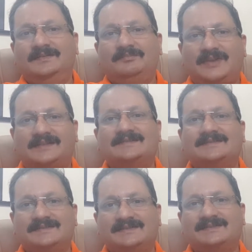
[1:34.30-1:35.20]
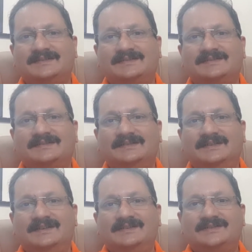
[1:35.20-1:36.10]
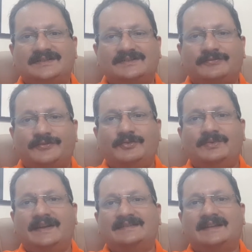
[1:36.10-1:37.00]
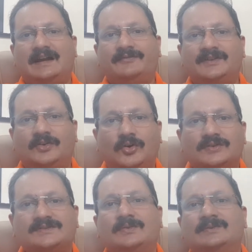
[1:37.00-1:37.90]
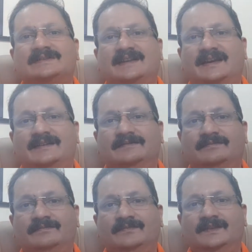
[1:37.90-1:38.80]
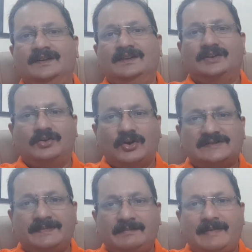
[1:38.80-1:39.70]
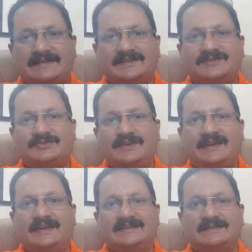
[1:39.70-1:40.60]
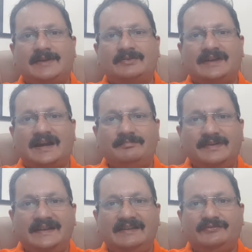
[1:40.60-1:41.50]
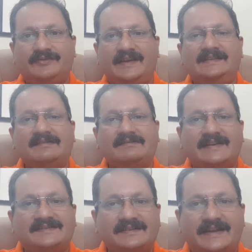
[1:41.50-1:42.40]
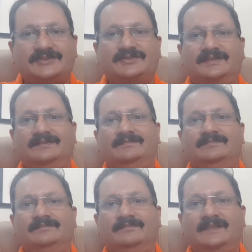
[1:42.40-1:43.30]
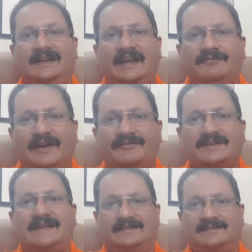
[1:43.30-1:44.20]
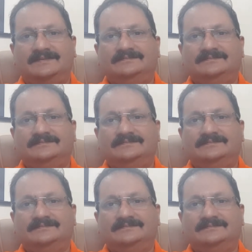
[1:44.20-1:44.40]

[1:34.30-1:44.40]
Brothers and sisters, just a few days after All Souls Day, the Gospel passage today is about our belief in the resurrection, life after death.